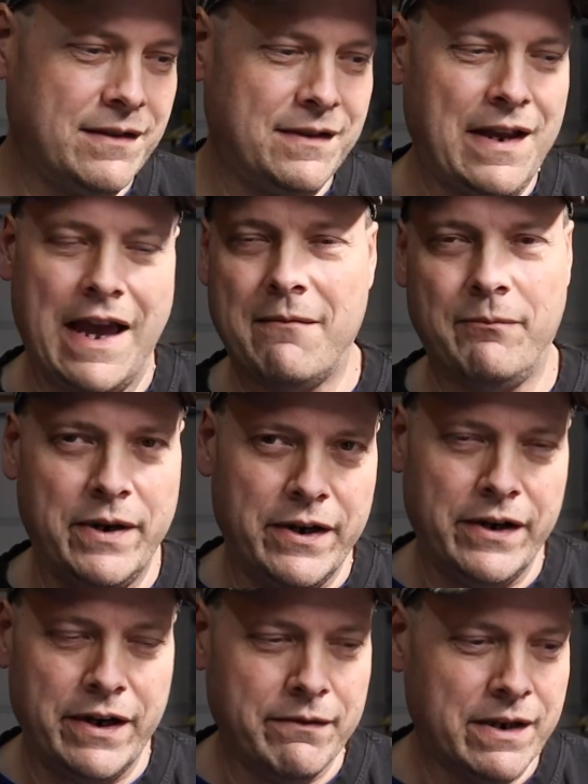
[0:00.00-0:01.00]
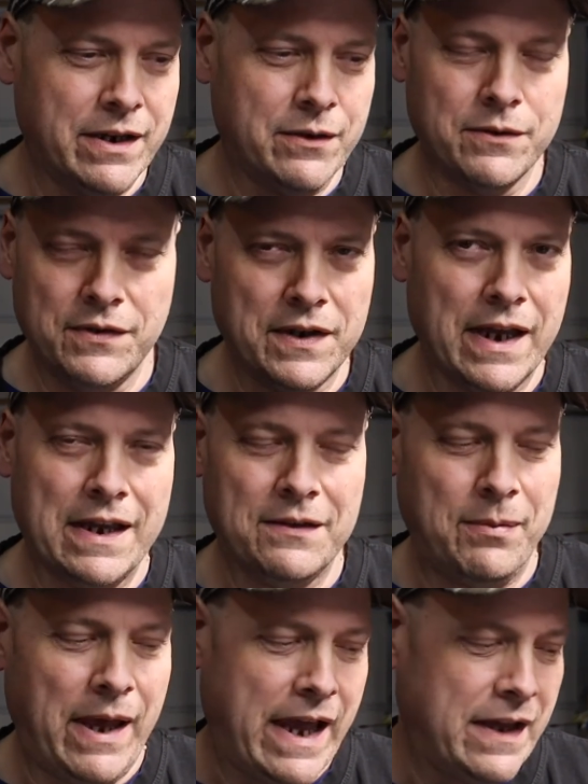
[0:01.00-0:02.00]
time period and everything, of course, the guy's
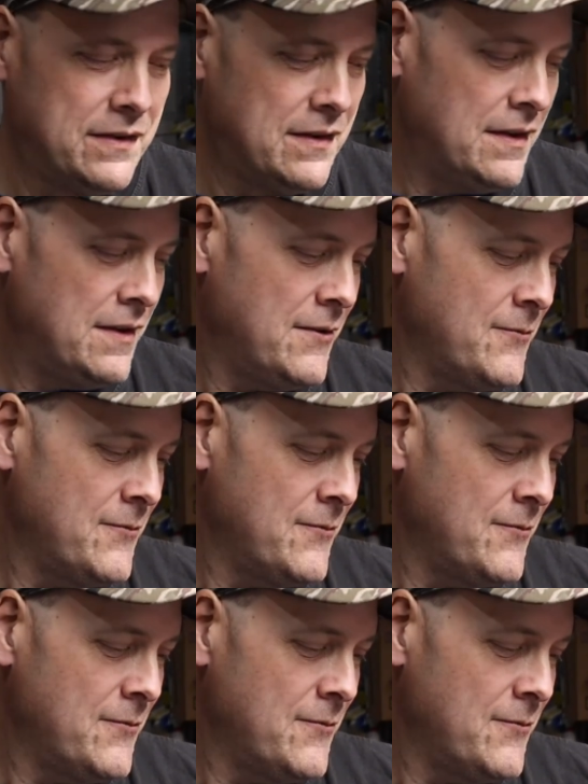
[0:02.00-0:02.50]
passed.